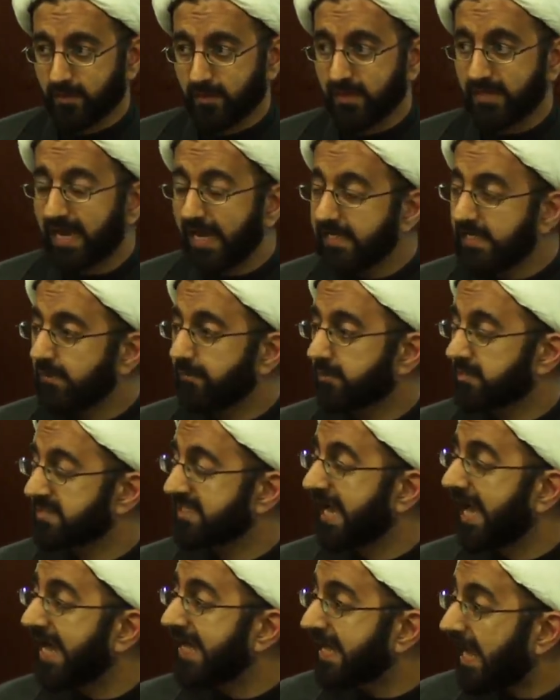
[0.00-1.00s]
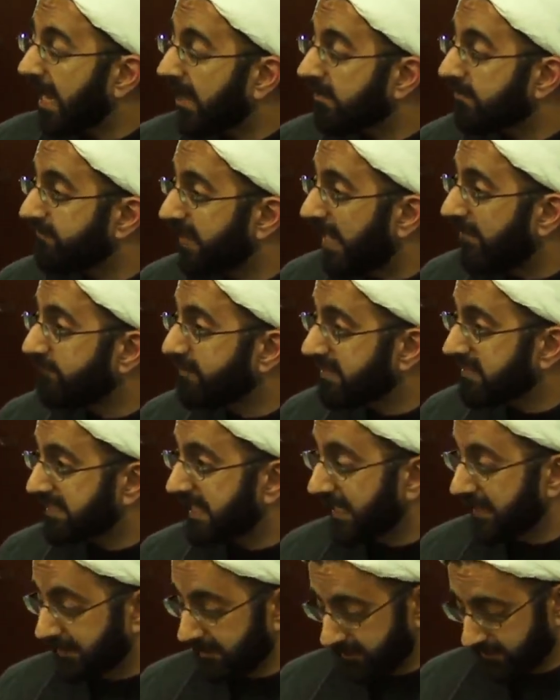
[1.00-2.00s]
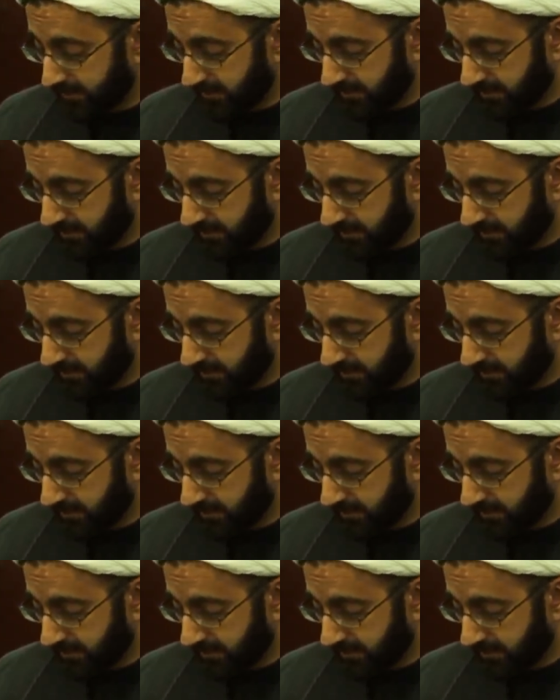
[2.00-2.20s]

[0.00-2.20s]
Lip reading: 90%, 9 out of every 10.